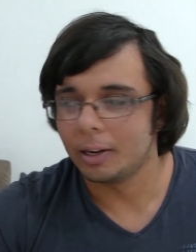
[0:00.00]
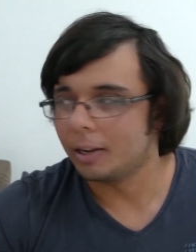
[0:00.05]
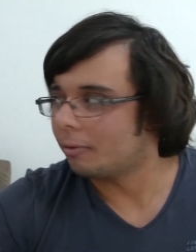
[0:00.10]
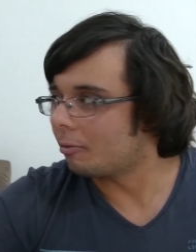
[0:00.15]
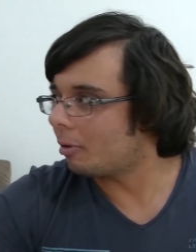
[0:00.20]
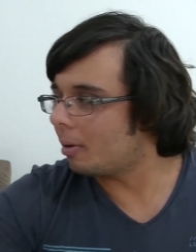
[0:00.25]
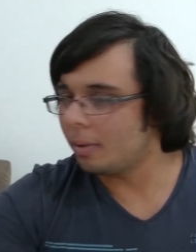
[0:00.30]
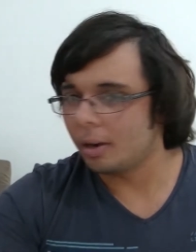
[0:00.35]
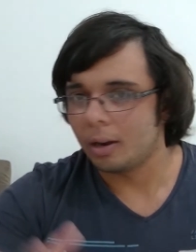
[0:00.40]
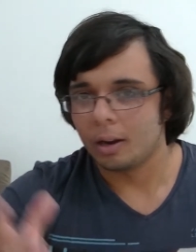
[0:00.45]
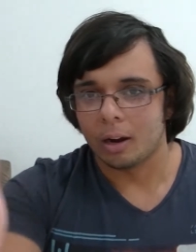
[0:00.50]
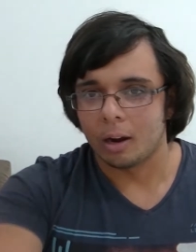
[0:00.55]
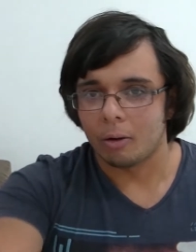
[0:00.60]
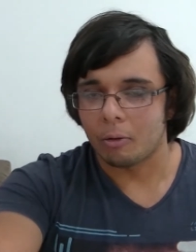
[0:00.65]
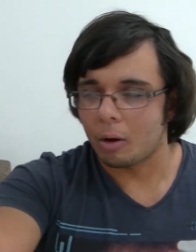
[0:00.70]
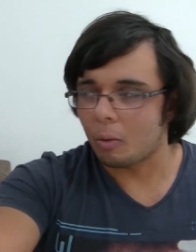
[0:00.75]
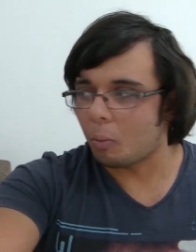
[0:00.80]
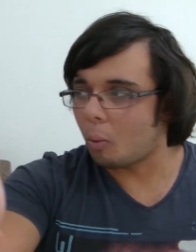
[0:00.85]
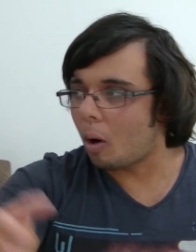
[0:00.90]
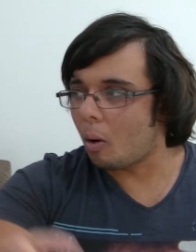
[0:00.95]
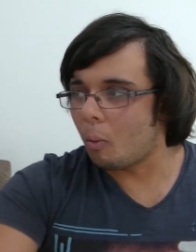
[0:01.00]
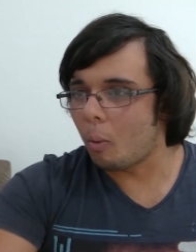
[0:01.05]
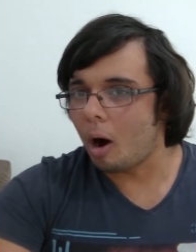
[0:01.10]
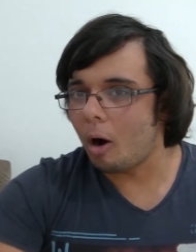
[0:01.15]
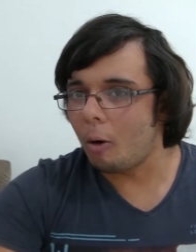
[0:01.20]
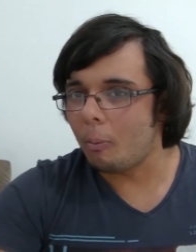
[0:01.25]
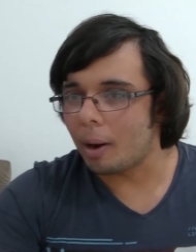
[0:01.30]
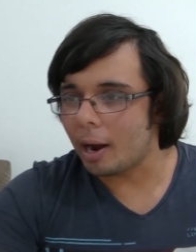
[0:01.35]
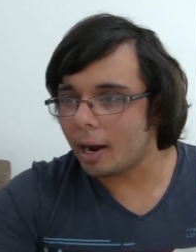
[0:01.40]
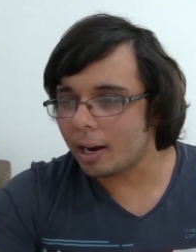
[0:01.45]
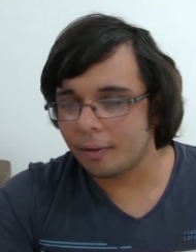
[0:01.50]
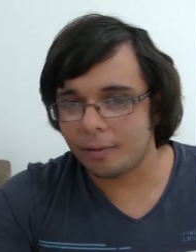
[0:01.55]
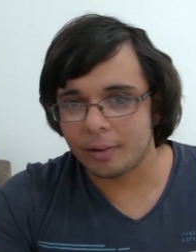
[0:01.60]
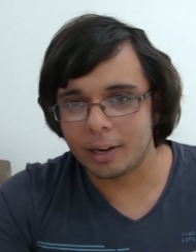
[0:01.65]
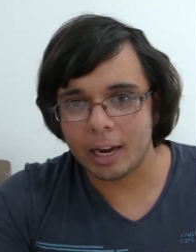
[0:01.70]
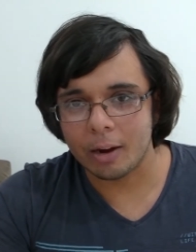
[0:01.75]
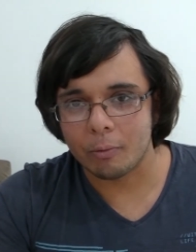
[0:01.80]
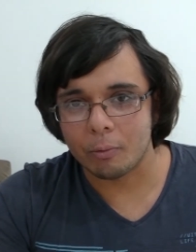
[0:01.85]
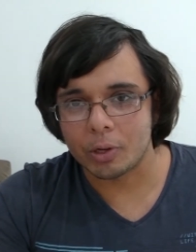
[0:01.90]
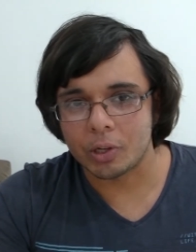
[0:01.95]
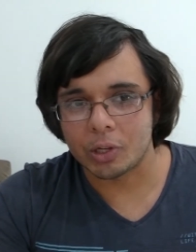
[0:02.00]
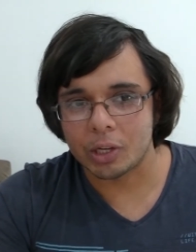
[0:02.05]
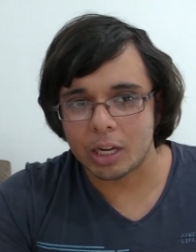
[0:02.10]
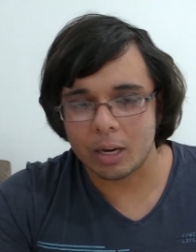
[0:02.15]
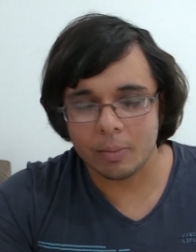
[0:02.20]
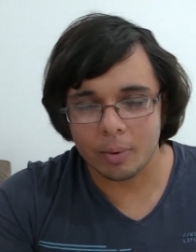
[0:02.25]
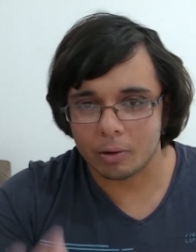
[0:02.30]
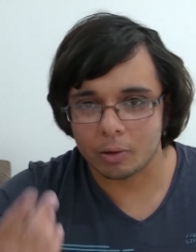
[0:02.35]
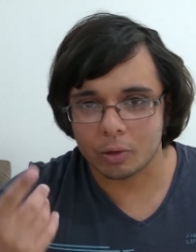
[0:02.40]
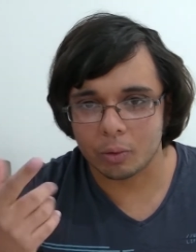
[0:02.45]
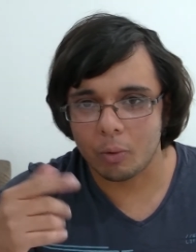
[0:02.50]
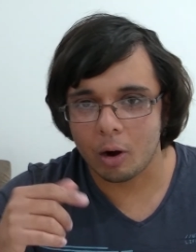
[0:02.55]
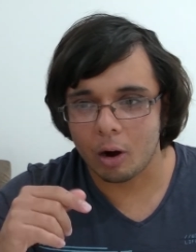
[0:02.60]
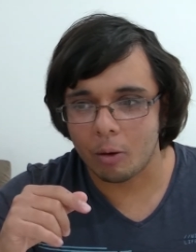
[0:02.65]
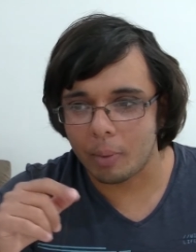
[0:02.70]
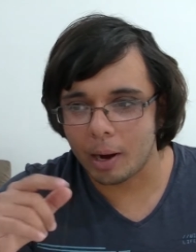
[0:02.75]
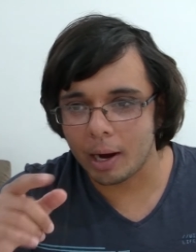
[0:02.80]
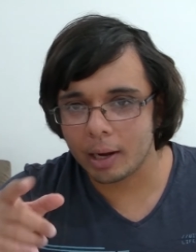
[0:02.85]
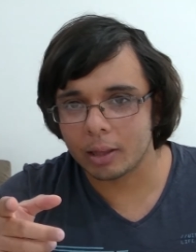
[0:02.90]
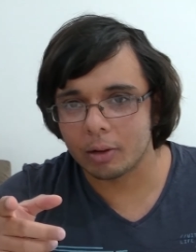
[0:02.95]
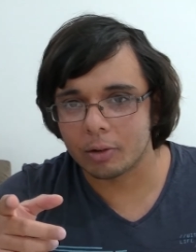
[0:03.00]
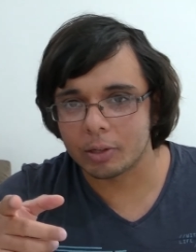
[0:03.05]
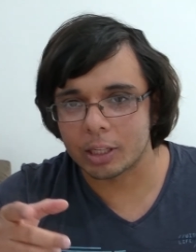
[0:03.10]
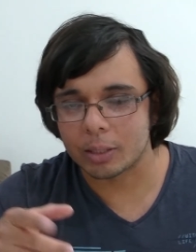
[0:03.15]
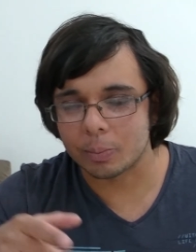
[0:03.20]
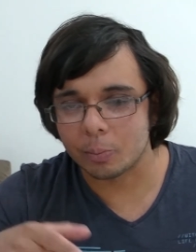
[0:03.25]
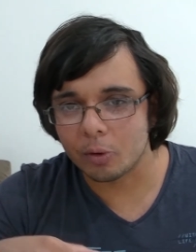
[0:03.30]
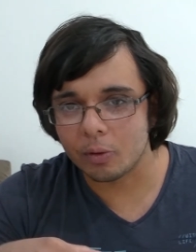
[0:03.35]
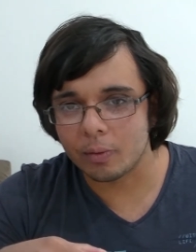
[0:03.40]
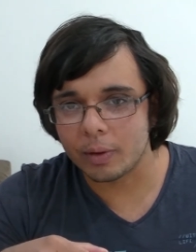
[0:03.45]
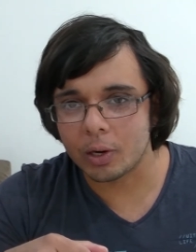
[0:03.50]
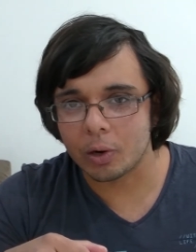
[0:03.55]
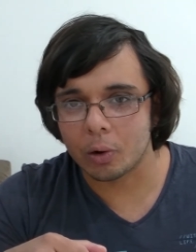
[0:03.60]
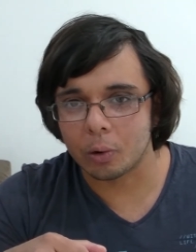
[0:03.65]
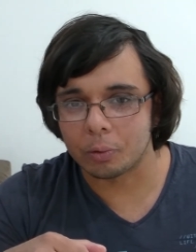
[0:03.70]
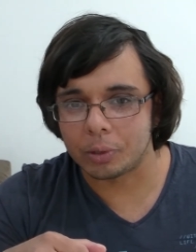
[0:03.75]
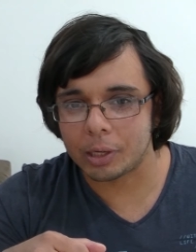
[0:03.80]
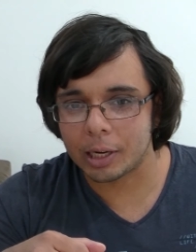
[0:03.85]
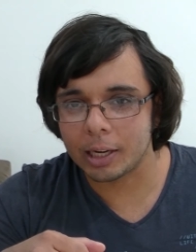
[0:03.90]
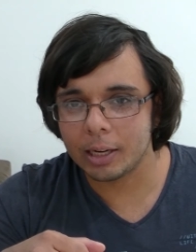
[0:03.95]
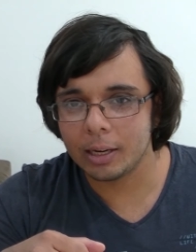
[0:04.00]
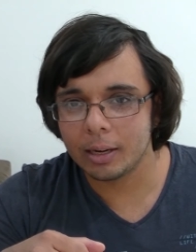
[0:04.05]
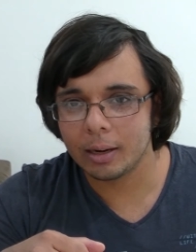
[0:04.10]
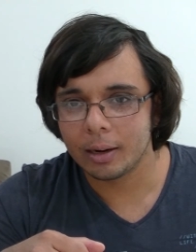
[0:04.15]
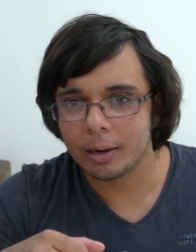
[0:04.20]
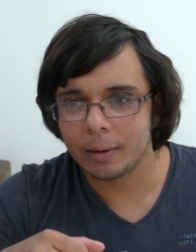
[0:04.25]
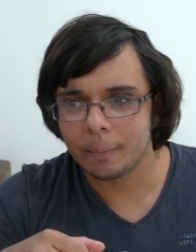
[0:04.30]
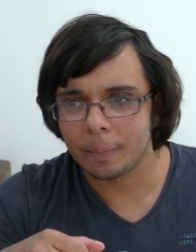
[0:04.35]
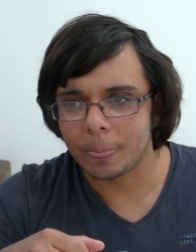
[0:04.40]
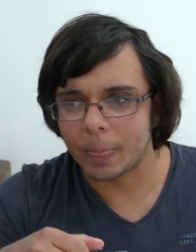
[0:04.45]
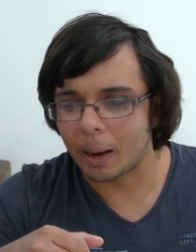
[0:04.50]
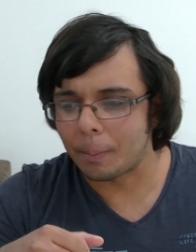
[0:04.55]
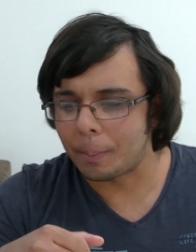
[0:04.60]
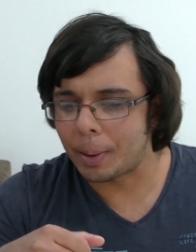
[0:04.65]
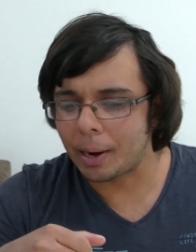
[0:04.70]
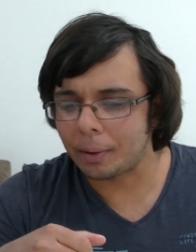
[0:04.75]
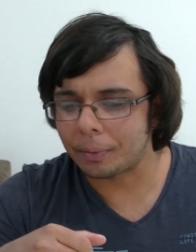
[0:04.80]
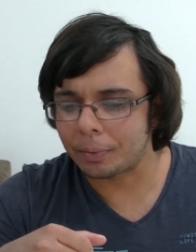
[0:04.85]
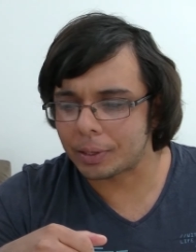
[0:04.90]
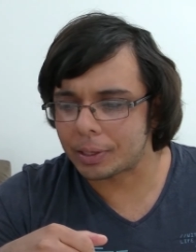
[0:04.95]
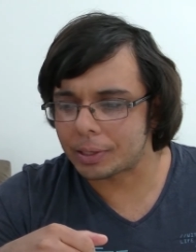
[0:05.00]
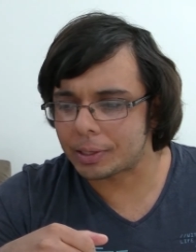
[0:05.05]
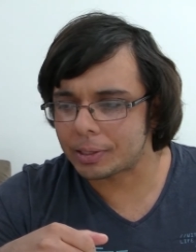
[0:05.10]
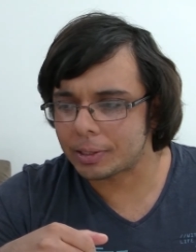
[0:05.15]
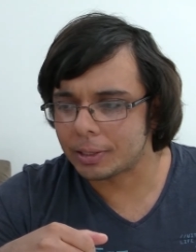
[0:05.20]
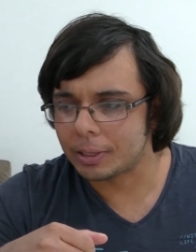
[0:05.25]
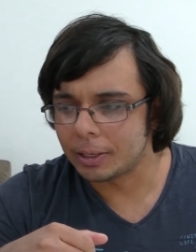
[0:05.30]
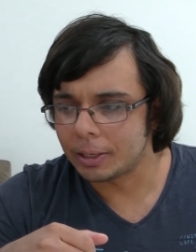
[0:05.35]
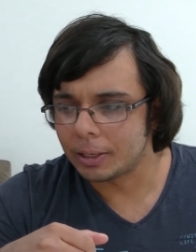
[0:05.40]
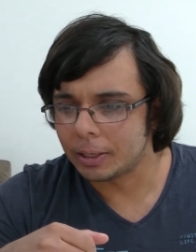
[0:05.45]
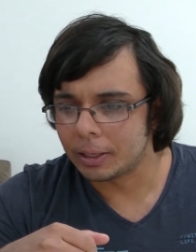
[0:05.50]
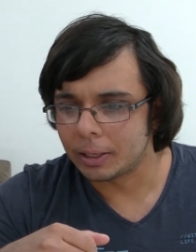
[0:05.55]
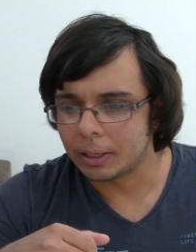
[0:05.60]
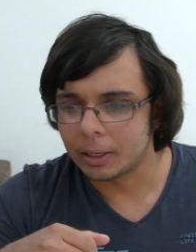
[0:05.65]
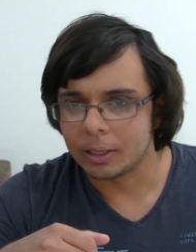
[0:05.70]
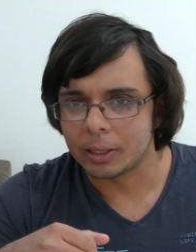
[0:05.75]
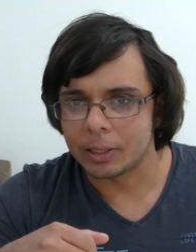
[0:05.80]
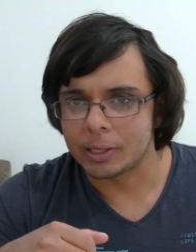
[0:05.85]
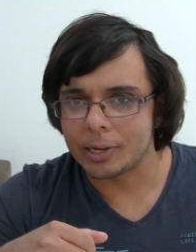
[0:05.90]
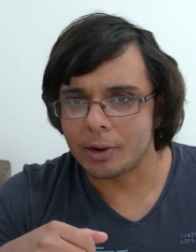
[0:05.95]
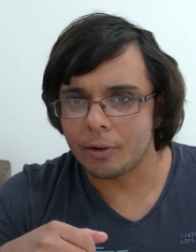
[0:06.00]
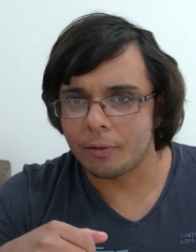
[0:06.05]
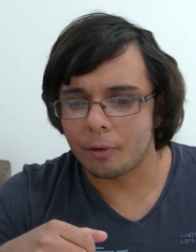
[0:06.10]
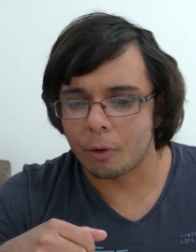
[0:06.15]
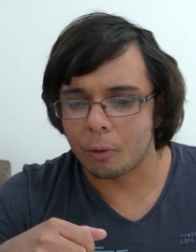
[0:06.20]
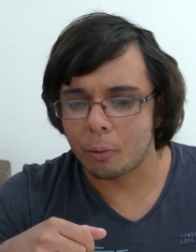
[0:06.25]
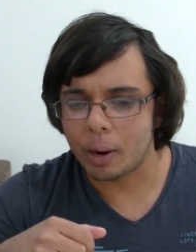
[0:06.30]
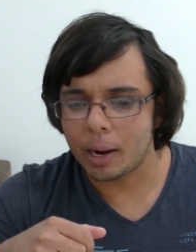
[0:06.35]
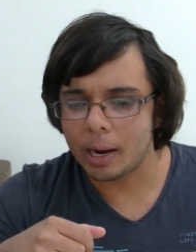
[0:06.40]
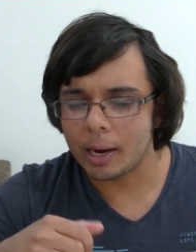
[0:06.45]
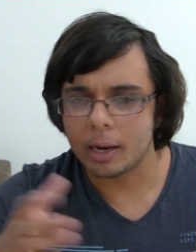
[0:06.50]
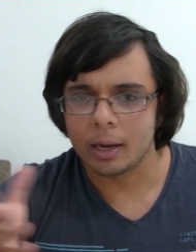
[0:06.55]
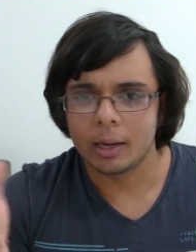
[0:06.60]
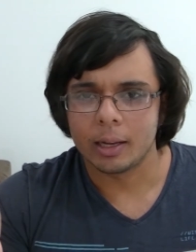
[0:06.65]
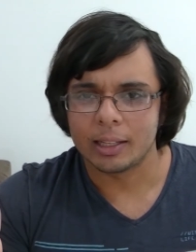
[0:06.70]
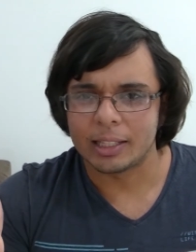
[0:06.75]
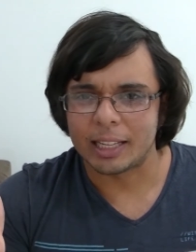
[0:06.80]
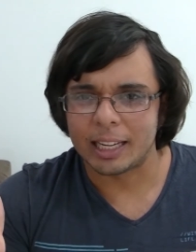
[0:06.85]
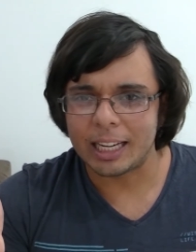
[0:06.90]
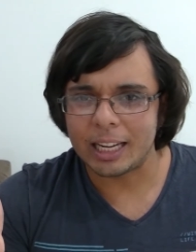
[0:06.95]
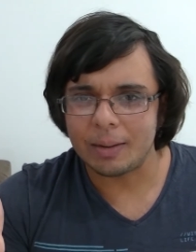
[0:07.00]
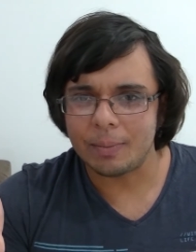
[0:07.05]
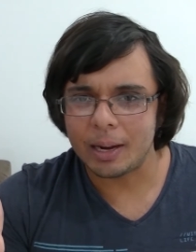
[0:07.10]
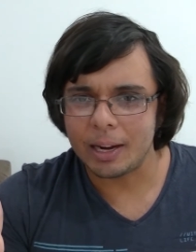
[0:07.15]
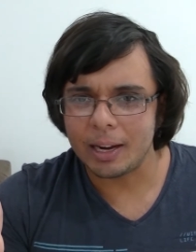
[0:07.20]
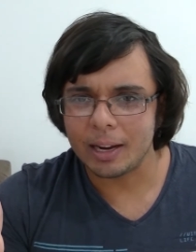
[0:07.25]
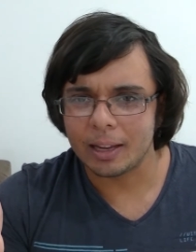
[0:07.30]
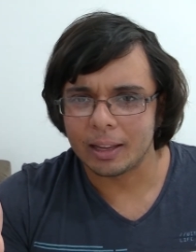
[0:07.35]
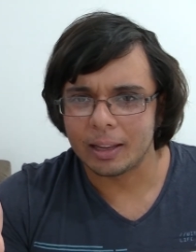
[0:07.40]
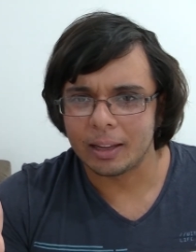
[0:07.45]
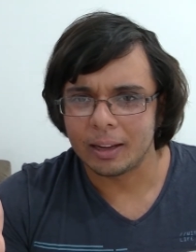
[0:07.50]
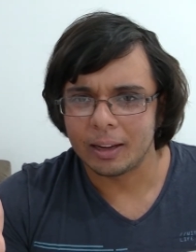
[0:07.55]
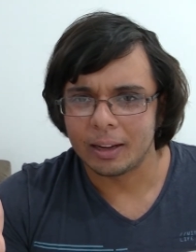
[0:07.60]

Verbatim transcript: Well, a while back, I forget which year, but it was a while back, there was this movie called Ted about this self-aware teddy bear.